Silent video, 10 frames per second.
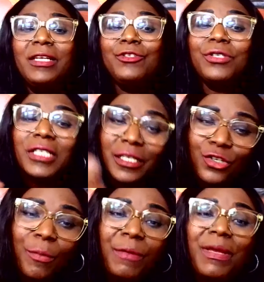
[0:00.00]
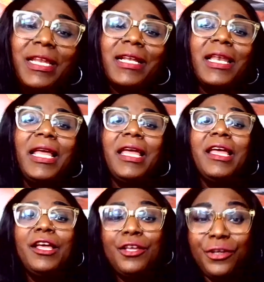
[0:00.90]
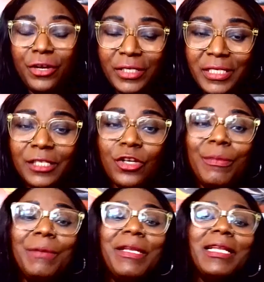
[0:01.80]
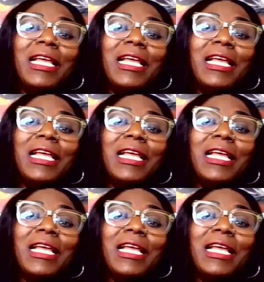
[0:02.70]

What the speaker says: You see some immediately, you don't see some immediately,